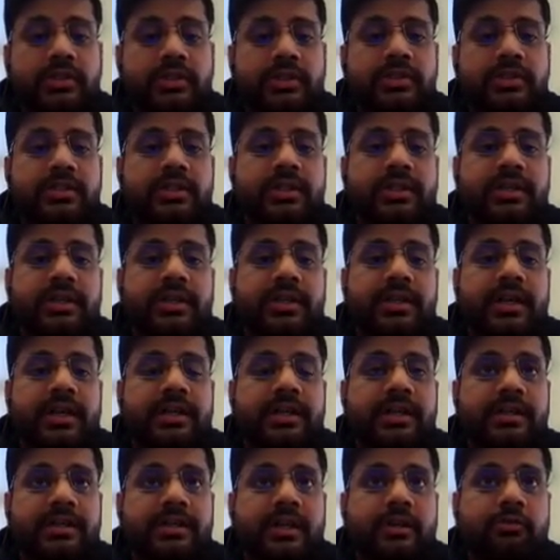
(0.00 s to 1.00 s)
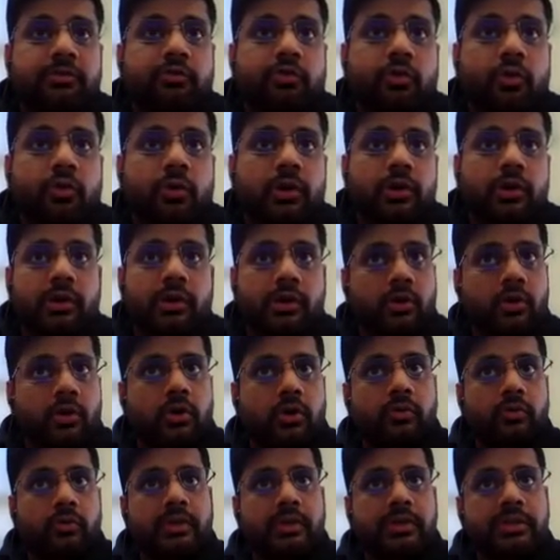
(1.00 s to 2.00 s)
since it created that folder
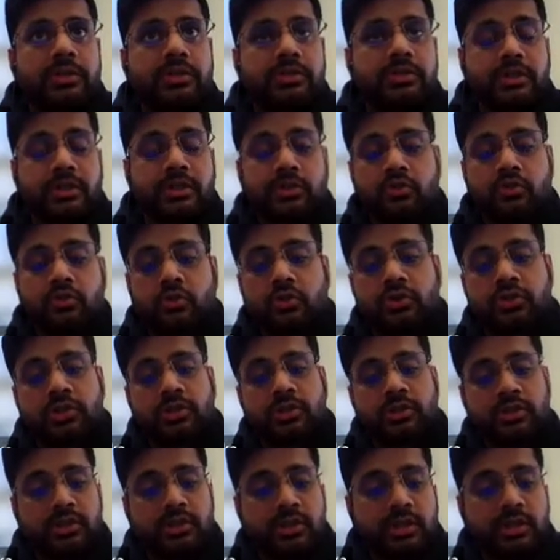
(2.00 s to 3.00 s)
along with these resources,